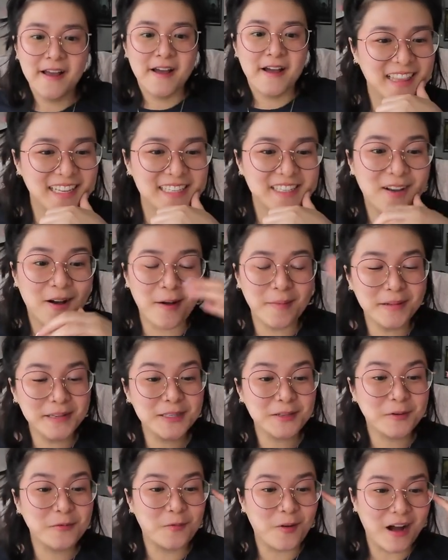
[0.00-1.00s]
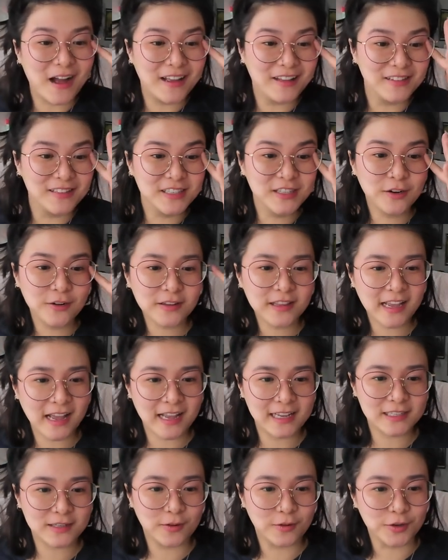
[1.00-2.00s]
These comments are wild. You're the
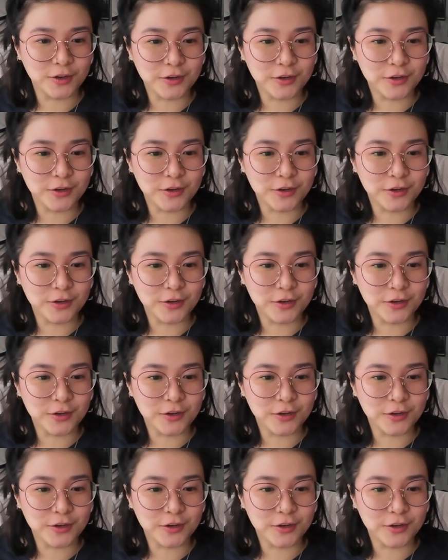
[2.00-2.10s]
asshole.